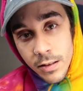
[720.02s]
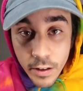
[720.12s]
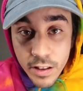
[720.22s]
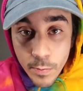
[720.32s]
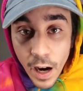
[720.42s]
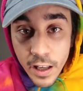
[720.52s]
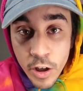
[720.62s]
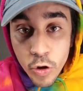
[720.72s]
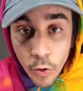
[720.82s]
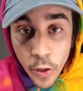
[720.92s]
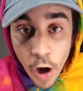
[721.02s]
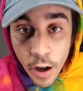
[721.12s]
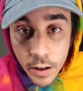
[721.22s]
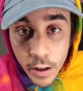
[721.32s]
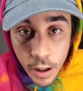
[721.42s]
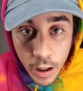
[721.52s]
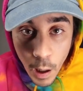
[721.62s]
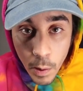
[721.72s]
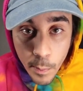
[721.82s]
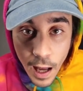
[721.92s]
This is my initial thought
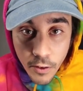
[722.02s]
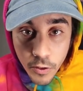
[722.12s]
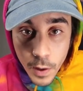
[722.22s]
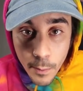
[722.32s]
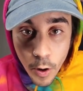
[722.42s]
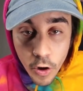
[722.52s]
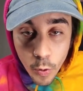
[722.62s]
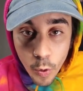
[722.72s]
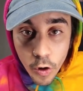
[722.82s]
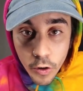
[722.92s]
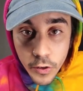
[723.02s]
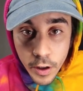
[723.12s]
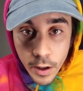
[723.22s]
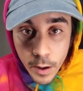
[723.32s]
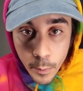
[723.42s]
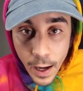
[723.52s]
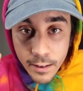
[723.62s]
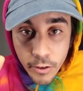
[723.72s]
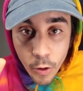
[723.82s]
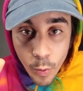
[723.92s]
coming back from that part of the world, back to the